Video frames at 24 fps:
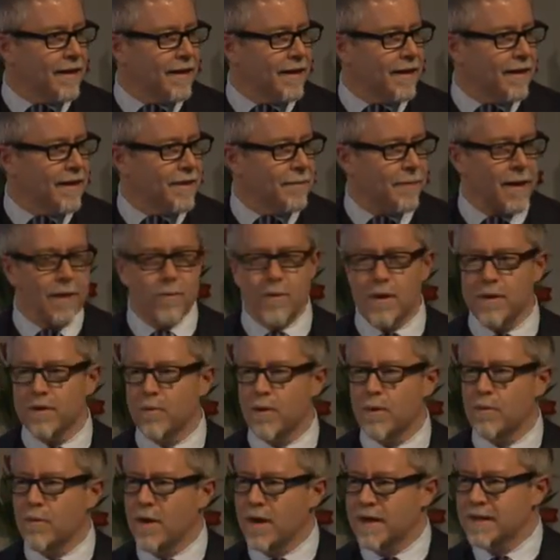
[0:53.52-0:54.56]
And you might wonder,
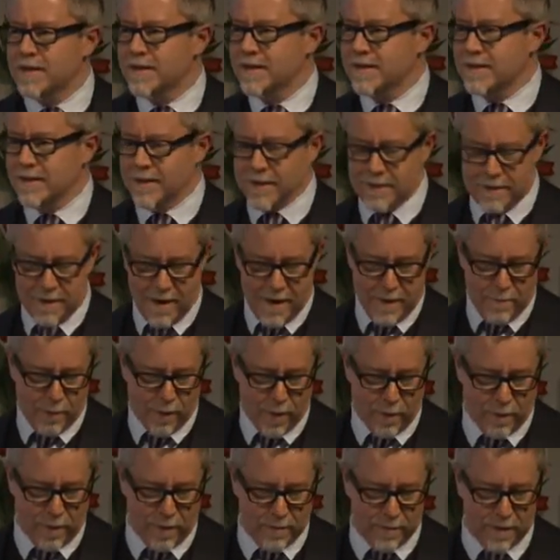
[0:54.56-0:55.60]
well, why is this a design
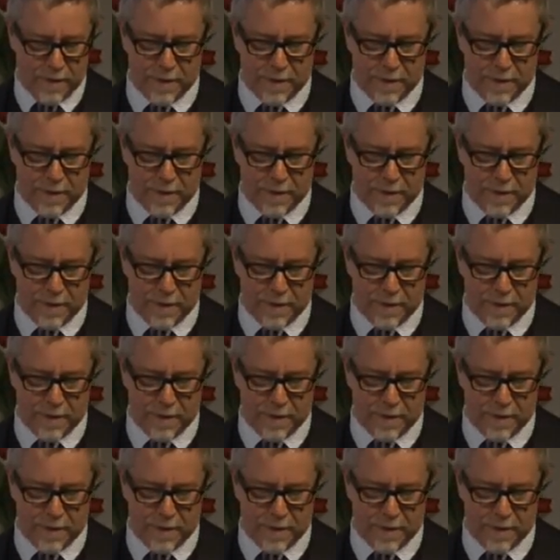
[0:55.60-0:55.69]
problem?